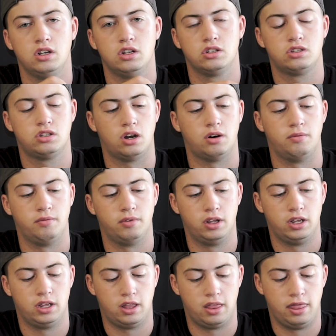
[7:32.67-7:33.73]
So
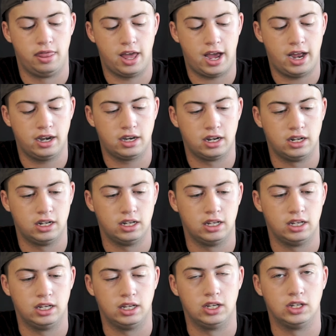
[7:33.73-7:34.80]
that
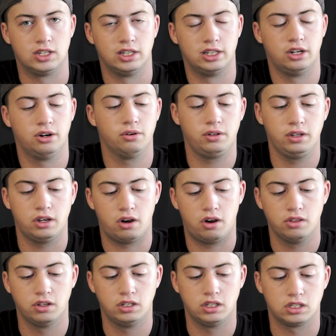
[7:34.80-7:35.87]
is literally all
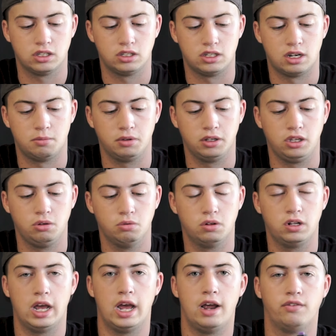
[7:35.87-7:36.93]
the disassembly you
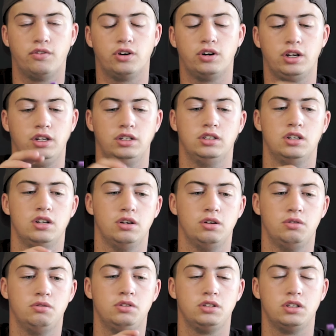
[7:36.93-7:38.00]
will ever need to
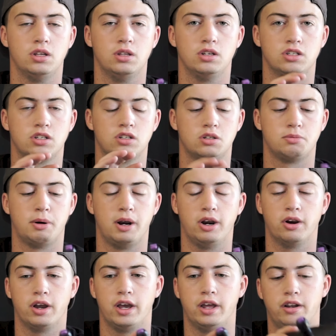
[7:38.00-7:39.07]
do to this sprayer
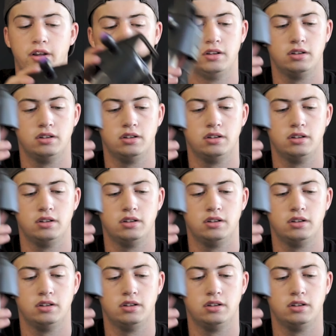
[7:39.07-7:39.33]
head.